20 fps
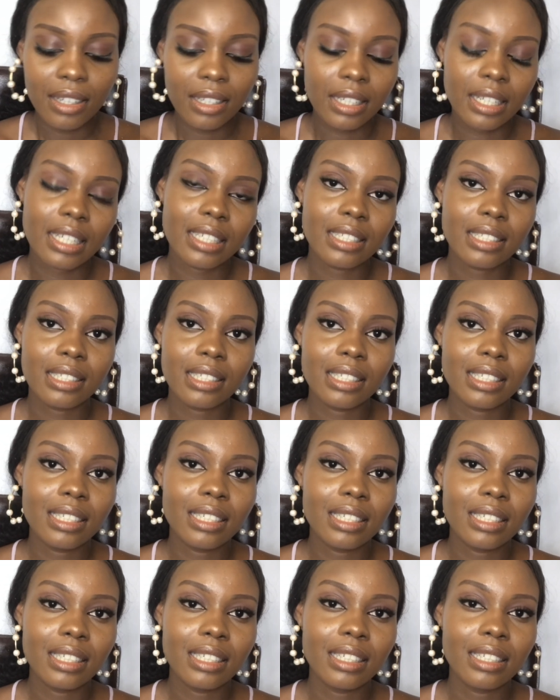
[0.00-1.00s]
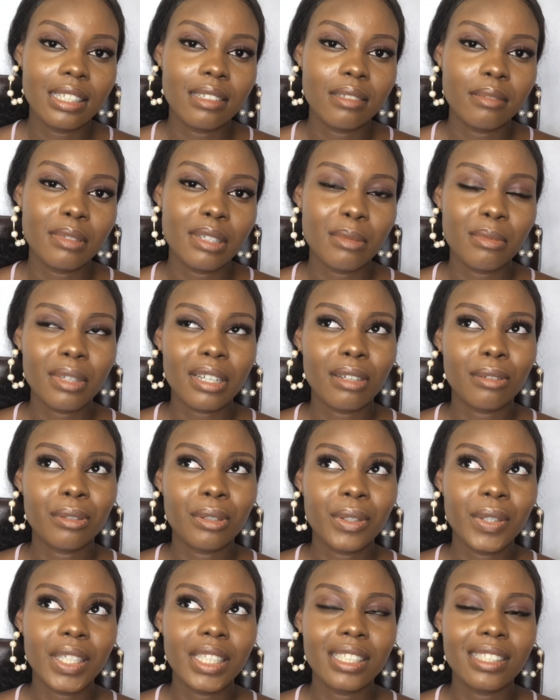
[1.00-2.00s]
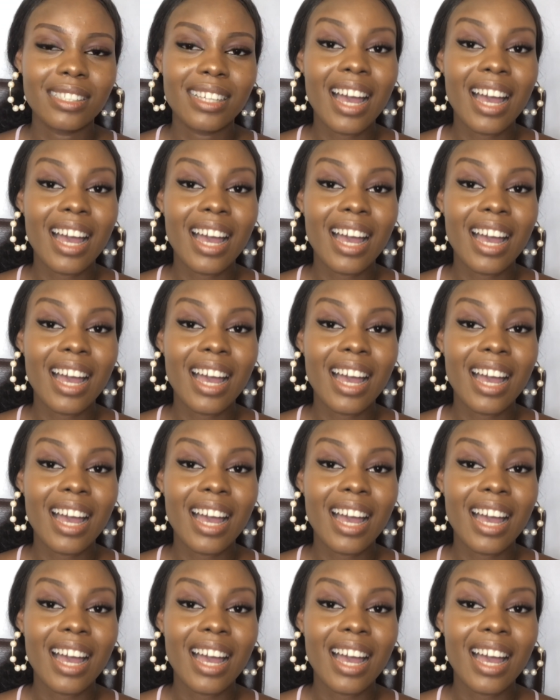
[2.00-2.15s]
Let's see, maybe I'll create